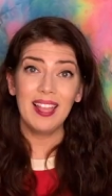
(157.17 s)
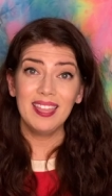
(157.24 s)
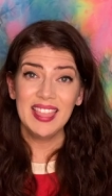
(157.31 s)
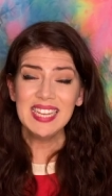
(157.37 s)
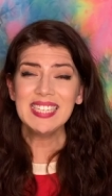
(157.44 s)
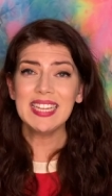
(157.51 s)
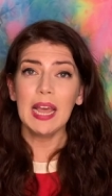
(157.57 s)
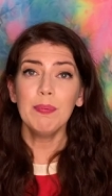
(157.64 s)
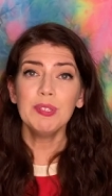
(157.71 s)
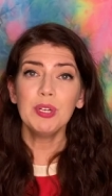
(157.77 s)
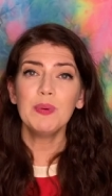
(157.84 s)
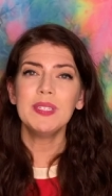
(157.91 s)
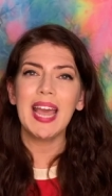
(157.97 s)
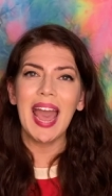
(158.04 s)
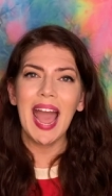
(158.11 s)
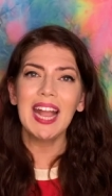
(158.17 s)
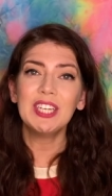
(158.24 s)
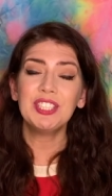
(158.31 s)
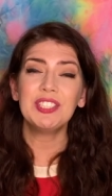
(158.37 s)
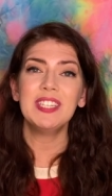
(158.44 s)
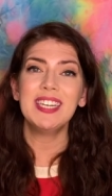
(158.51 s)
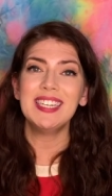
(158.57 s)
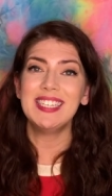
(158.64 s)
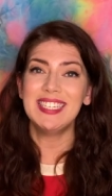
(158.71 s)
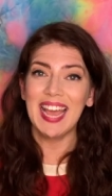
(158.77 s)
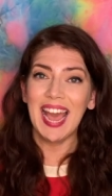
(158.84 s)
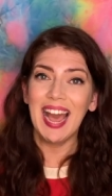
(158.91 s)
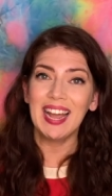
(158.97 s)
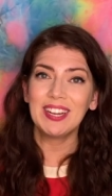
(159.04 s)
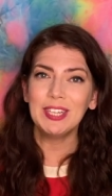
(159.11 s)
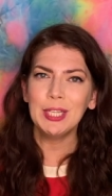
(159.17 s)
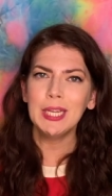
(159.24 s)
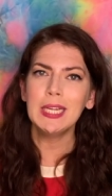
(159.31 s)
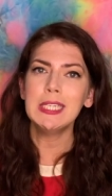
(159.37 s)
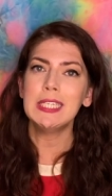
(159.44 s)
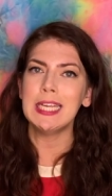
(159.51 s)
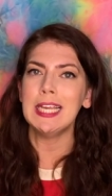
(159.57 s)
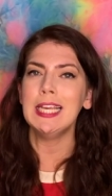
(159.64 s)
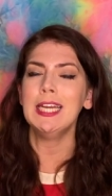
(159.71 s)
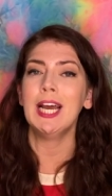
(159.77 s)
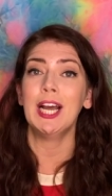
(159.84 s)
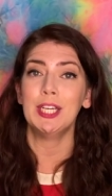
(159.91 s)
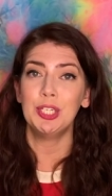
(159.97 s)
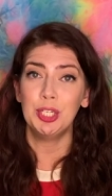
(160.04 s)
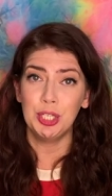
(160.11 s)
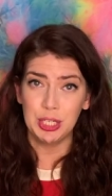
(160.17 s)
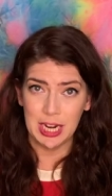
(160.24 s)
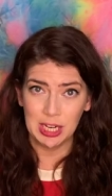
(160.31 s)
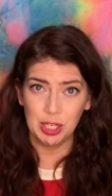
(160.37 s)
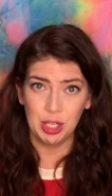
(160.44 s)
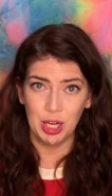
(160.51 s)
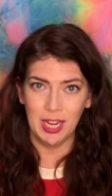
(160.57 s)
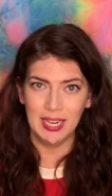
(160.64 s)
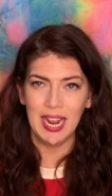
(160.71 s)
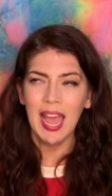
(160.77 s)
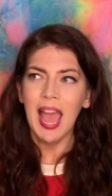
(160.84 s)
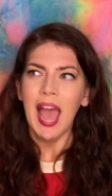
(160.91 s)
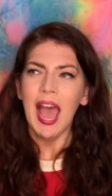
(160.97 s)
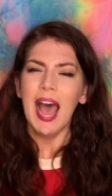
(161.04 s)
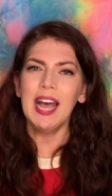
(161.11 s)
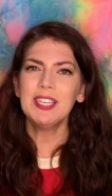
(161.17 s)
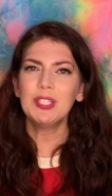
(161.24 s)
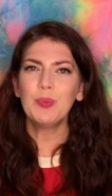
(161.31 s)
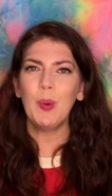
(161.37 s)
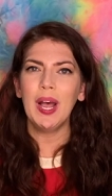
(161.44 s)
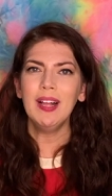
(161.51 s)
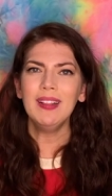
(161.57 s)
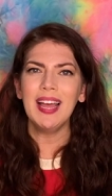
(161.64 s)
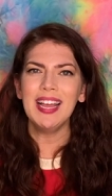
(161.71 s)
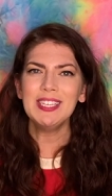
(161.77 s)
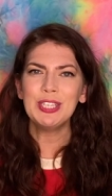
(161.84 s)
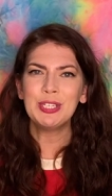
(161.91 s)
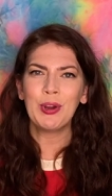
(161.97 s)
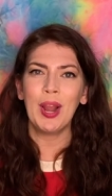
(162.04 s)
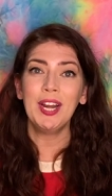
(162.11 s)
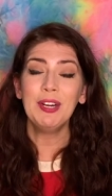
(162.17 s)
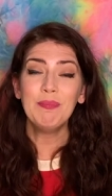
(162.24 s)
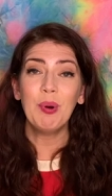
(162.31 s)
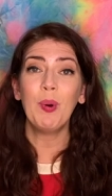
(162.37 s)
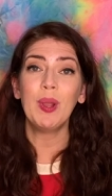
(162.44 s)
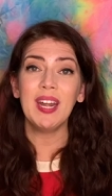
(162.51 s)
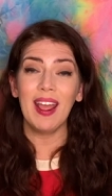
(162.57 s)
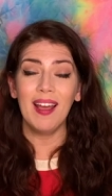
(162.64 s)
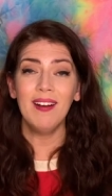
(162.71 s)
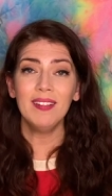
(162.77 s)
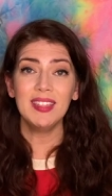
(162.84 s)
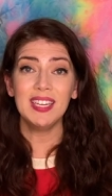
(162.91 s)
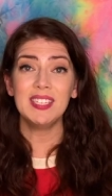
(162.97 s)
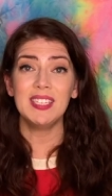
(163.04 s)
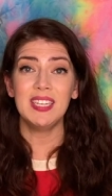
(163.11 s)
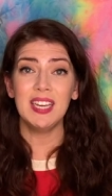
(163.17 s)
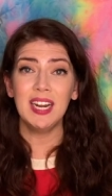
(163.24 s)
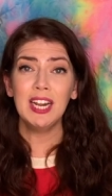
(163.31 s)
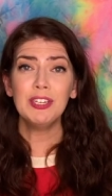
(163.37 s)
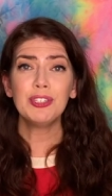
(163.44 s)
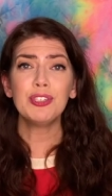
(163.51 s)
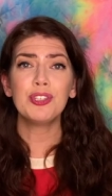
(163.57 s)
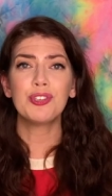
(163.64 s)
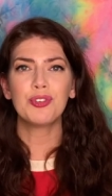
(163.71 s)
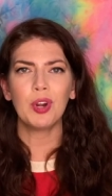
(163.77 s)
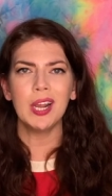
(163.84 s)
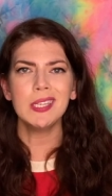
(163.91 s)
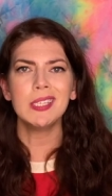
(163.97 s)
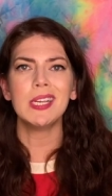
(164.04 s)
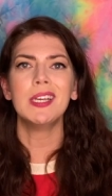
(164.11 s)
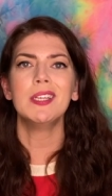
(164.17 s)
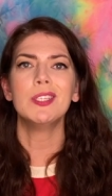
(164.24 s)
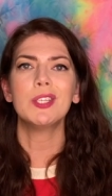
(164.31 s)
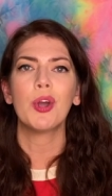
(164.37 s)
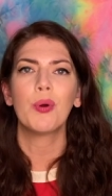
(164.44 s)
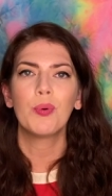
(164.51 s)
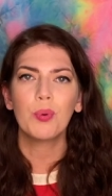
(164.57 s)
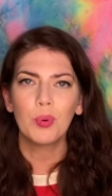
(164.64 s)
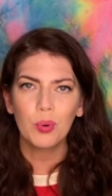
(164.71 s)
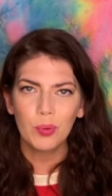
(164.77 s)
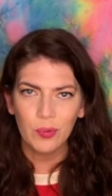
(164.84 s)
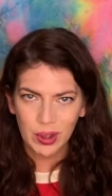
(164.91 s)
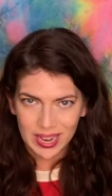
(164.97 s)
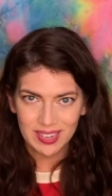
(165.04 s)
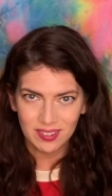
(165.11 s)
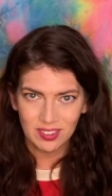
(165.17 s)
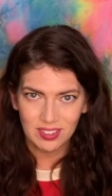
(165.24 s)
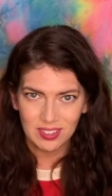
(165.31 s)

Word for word: This episode was actually tackling teen addiction, as well as trying to point out that teenager stress is real.